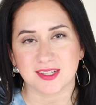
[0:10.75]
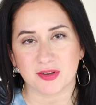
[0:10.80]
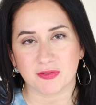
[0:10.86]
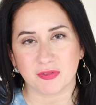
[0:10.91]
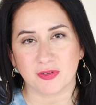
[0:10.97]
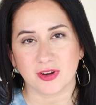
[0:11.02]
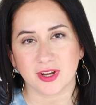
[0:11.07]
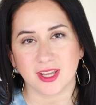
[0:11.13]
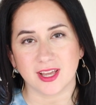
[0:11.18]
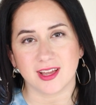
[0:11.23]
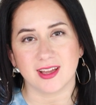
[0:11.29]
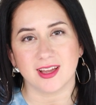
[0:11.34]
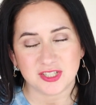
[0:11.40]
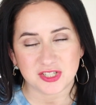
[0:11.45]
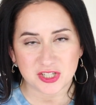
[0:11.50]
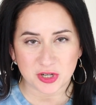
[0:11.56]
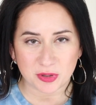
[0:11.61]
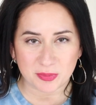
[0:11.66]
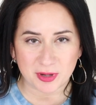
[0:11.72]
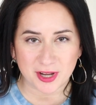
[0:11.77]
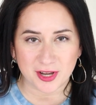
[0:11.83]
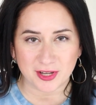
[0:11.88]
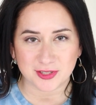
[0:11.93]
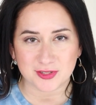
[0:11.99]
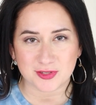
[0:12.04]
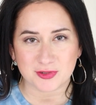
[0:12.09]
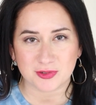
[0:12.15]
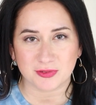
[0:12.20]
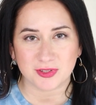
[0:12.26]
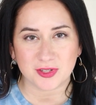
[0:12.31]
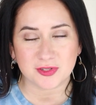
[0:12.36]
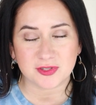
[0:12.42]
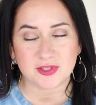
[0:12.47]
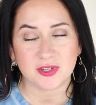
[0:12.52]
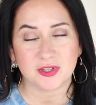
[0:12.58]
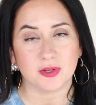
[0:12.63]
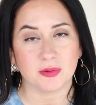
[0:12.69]
out for you and share my honest
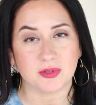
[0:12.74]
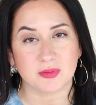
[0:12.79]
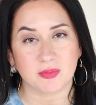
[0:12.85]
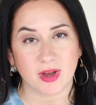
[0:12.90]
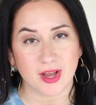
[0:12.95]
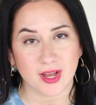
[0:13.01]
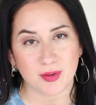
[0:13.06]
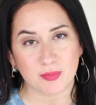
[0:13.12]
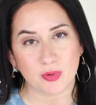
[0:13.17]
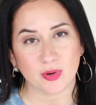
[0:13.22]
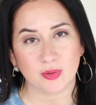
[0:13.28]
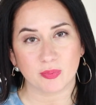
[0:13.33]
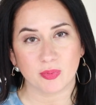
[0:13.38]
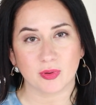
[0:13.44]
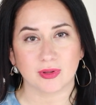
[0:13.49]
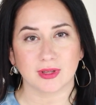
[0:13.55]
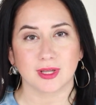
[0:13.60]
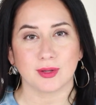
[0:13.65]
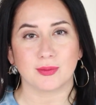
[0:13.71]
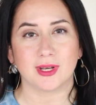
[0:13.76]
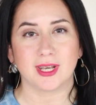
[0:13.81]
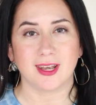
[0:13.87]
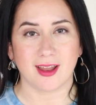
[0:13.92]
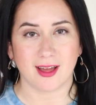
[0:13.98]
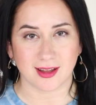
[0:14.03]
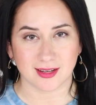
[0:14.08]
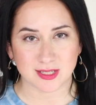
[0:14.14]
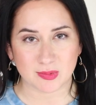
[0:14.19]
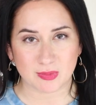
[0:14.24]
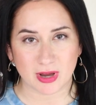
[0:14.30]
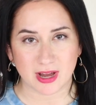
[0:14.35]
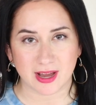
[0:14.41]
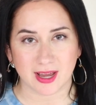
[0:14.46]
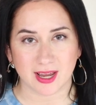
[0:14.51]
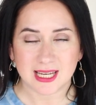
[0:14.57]
reviews so you know what to buy and more importantly, what not to buy.